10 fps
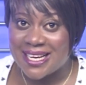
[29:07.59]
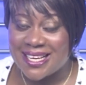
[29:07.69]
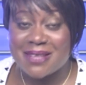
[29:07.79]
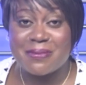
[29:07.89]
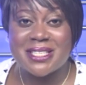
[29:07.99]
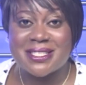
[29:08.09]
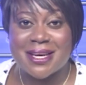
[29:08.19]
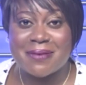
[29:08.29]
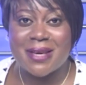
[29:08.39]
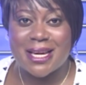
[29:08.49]
In the
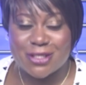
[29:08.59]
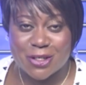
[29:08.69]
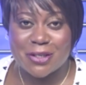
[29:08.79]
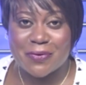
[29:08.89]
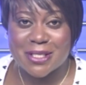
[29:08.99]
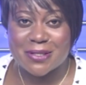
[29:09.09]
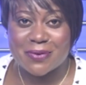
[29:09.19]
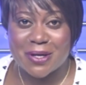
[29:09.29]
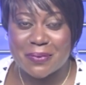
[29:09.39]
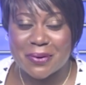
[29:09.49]
meantime, enjoy the rest of
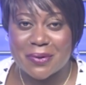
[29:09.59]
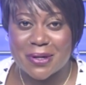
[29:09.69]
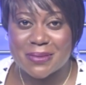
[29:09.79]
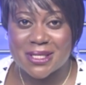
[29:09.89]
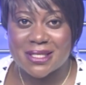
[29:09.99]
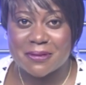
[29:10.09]
our programs.